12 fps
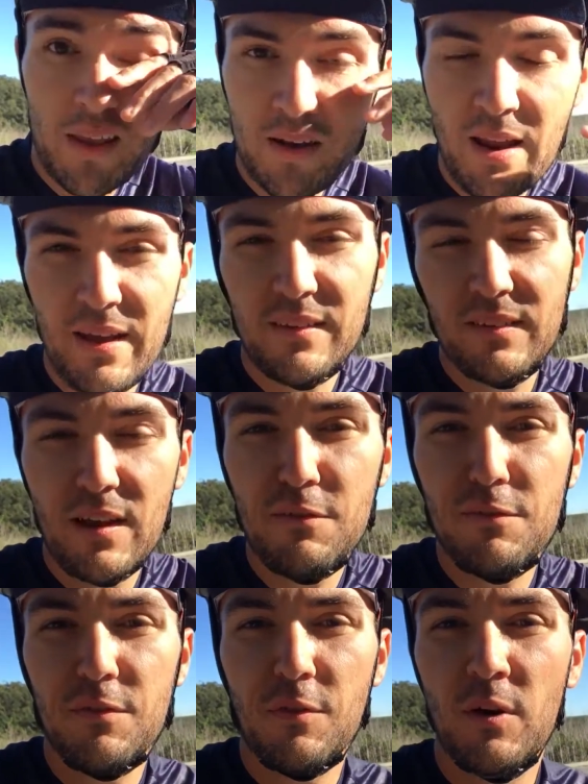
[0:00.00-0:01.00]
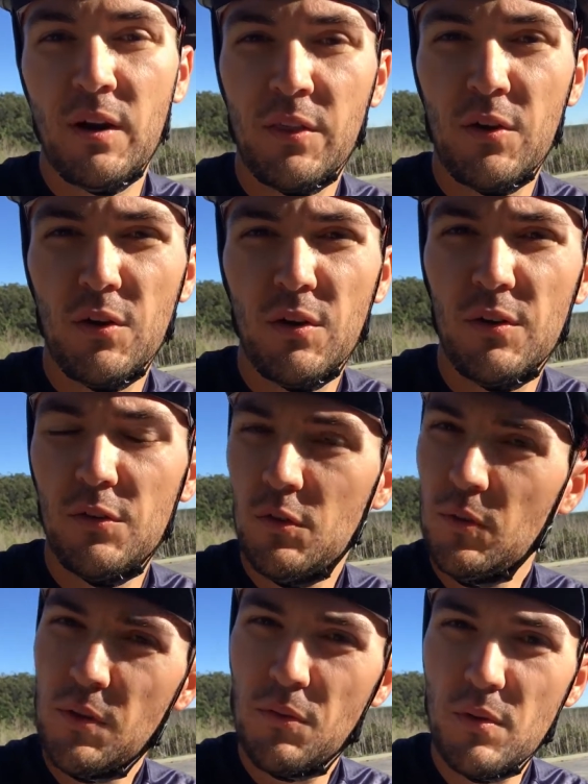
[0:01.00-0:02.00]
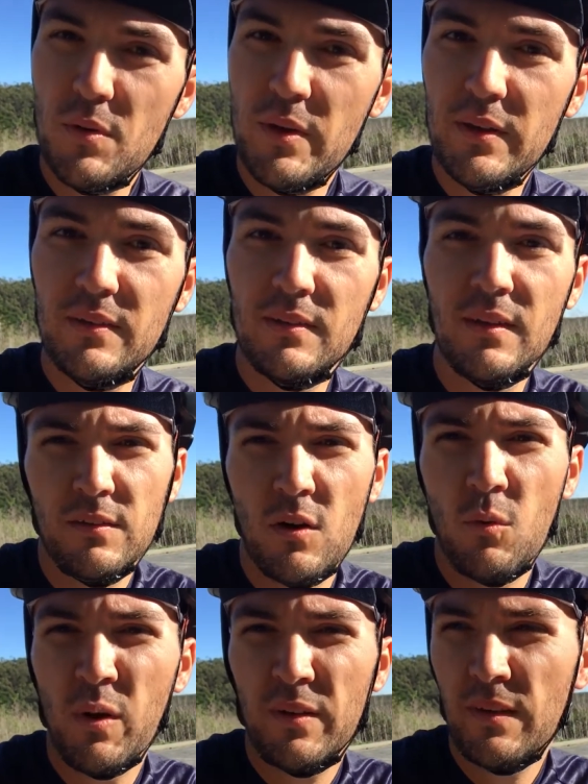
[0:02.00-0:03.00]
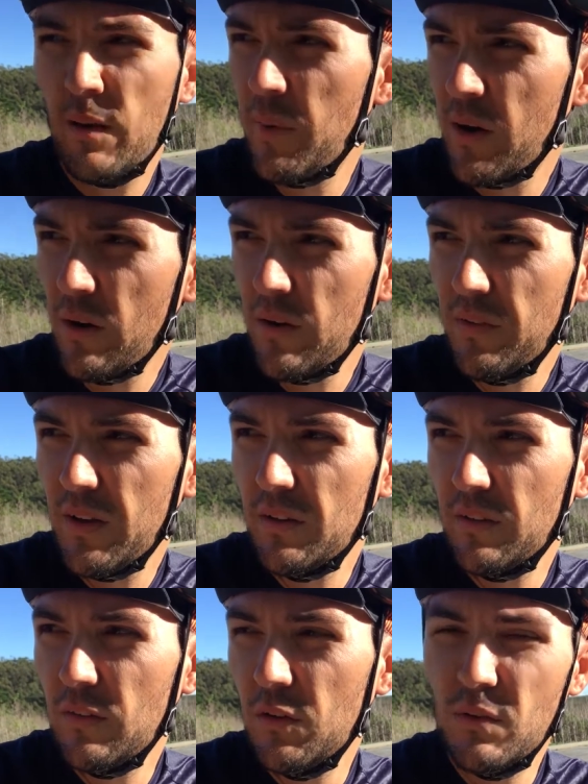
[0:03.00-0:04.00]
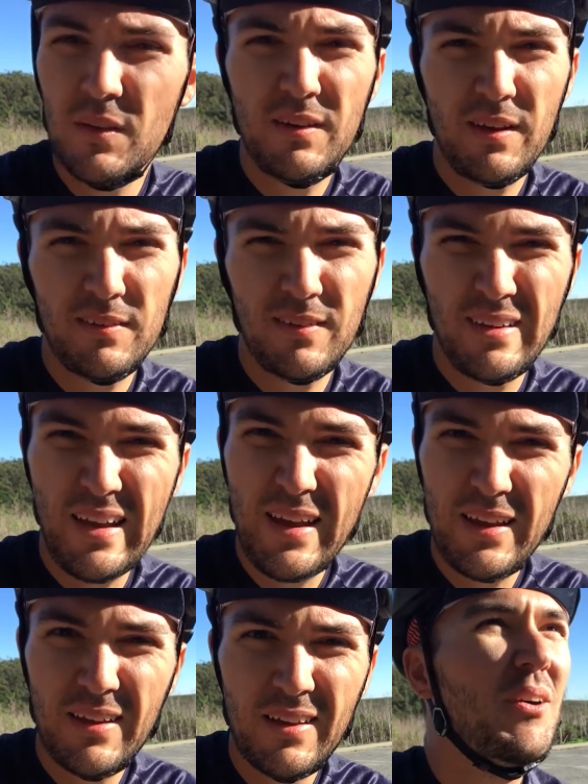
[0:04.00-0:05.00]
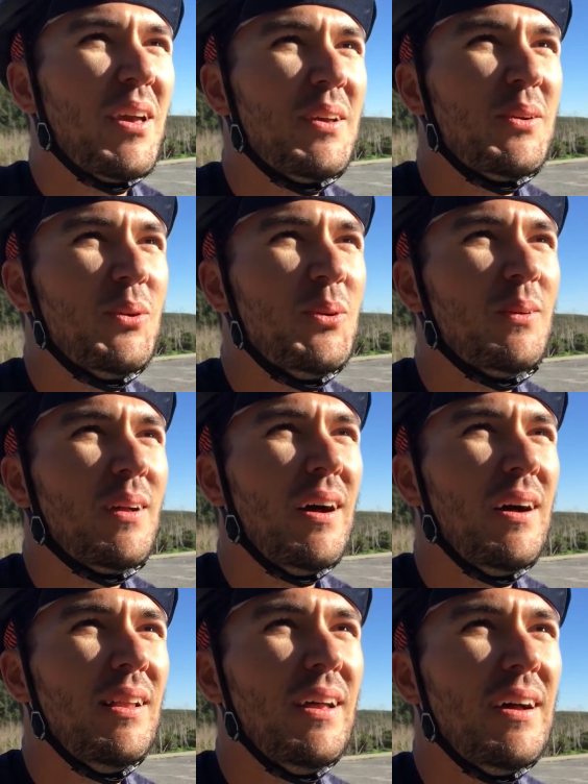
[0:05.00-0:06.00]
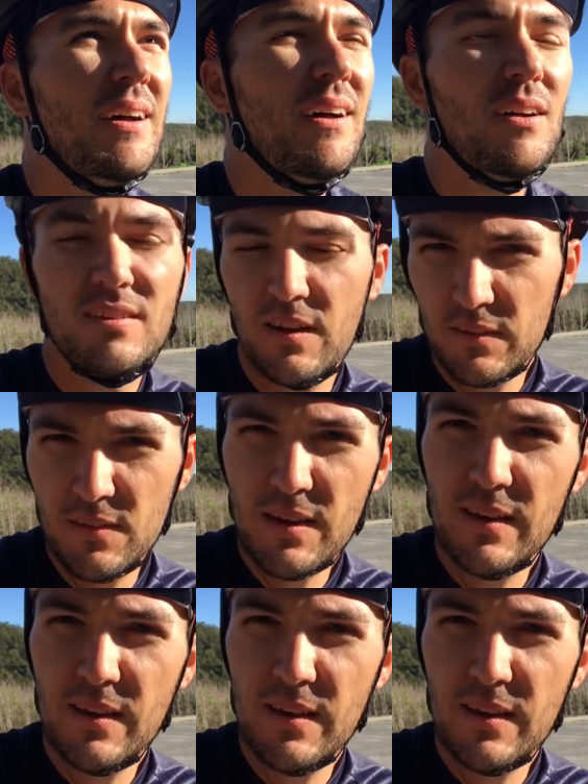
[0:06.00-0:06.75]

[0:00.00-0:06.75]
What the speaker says: in SF for another 2 to 3 weeks, so it works out better if I just do the test today. Okay, cool. I'll talk to you